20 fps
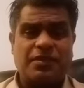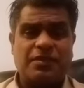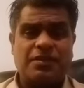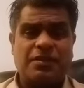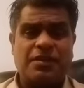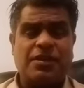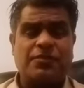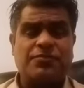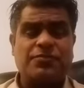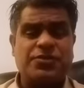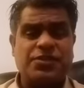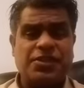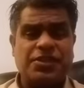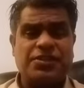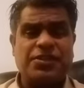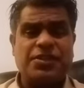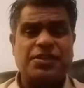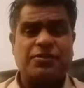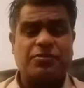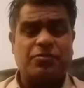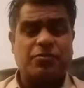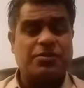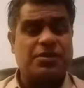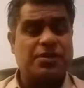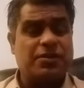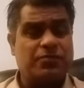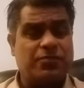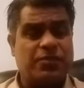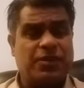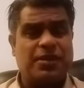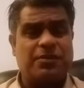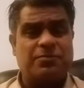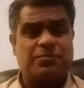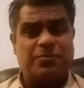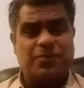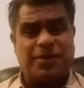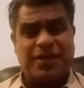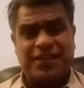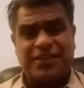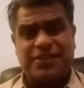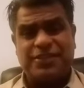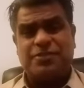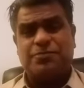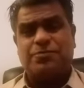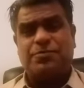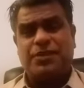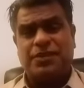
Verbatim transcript: of changing locking file might